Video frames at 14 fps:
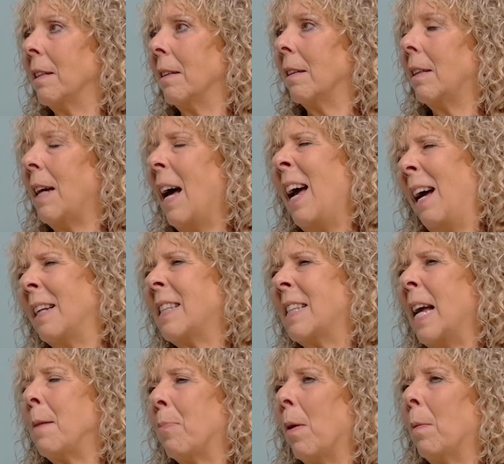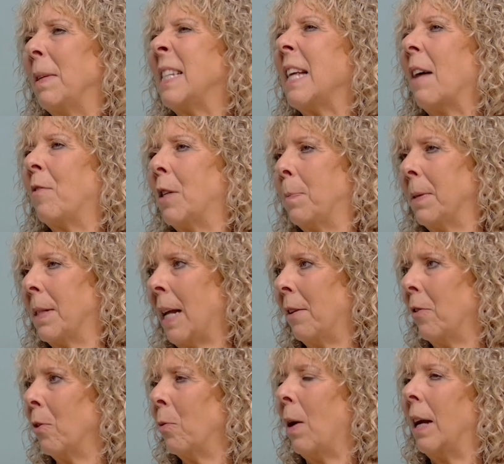80%. I'd say probably 70% of
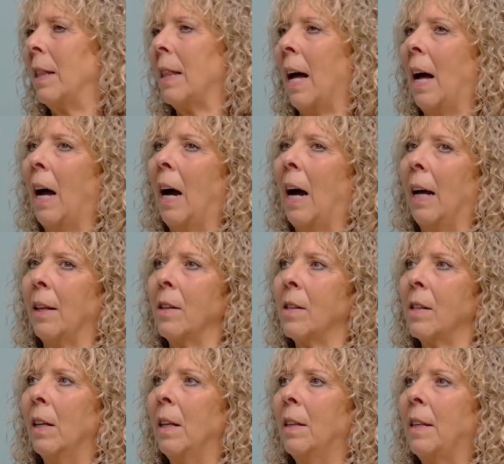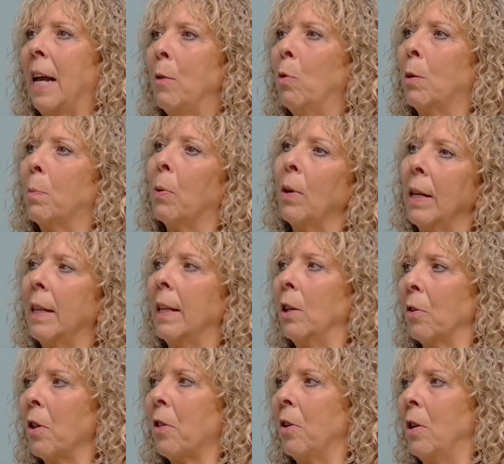the way there, and they would put in the
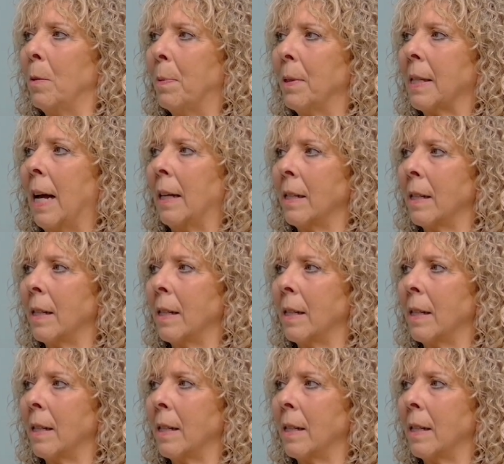other 30%.